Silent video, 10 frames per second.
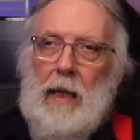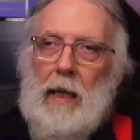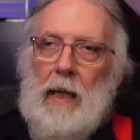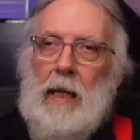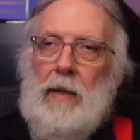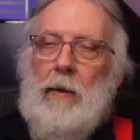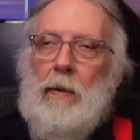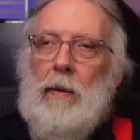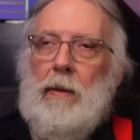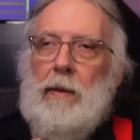in
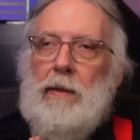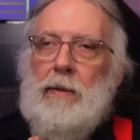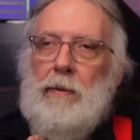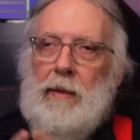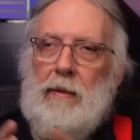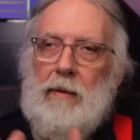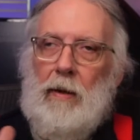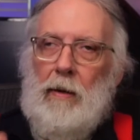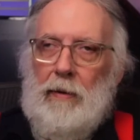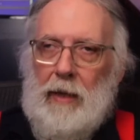order to
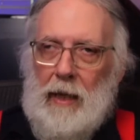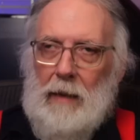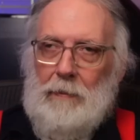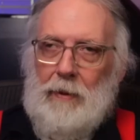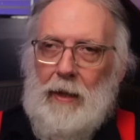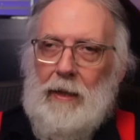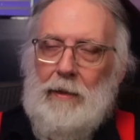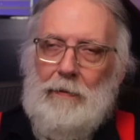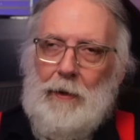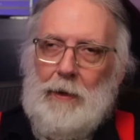install the upgrade in
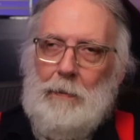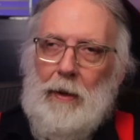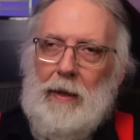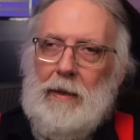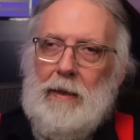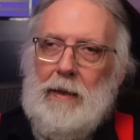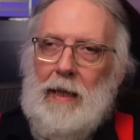the first place.